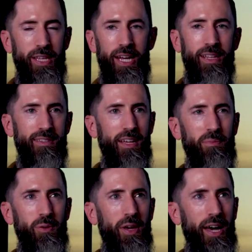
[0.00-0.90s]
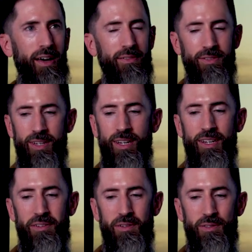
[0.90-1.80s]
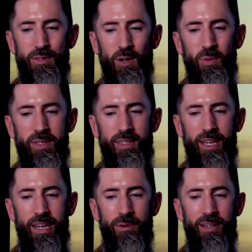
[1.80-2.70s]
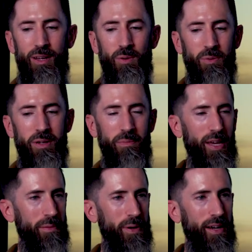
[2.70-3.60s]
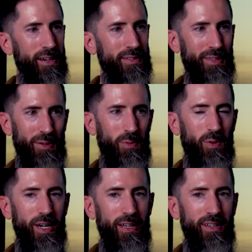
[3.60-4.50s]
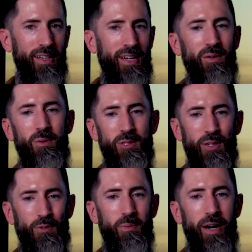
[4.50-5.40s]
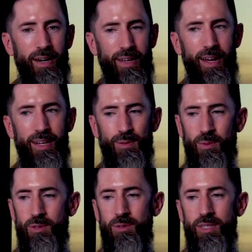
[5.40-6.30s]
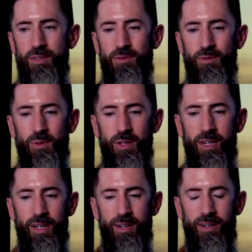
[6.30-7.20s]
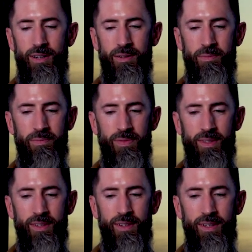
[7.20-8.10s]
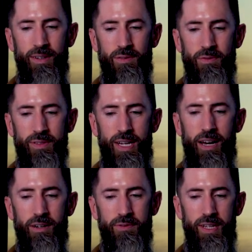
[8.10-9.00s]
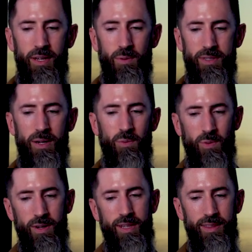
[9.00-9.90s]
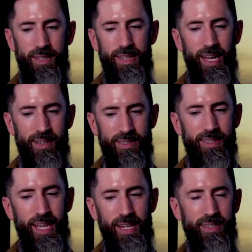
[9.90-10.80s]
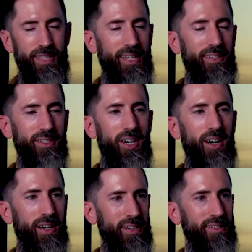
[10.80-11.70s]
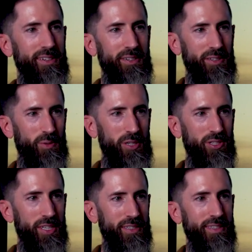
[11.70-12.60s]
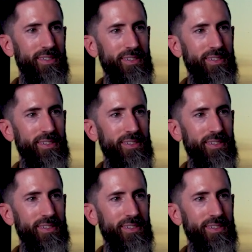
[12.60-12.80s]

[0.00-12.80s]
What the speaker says: with any setup that you have, you're just always thinking about like one way to make it better. So like, what would you do for podcasts? What would you do for photography? Like what's that one, like the next thing that's like in your cart or your wish list?